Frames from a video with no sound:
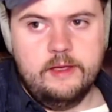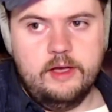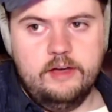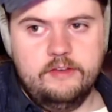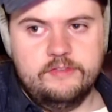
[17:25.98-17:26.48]

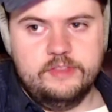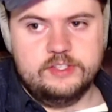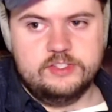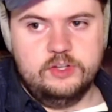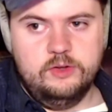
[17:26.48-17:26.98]
of the
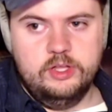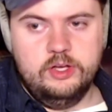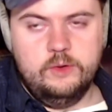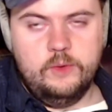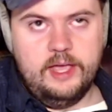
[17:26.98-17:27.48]

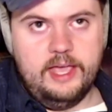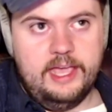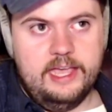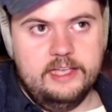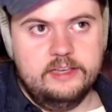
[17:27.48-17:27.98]
solo
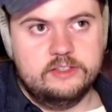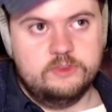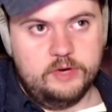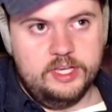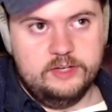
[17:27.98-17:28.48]
and
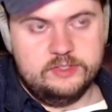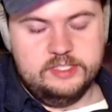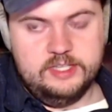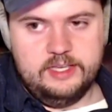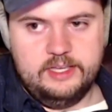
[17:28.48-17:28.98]
Ringo
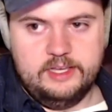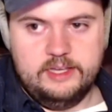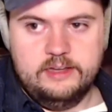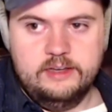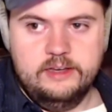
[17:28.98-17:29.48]
singing
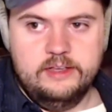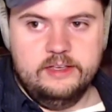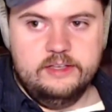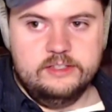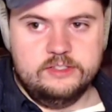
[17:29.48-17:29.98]
again.
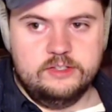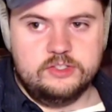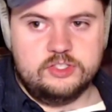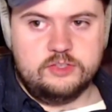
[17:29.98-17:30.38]
So there's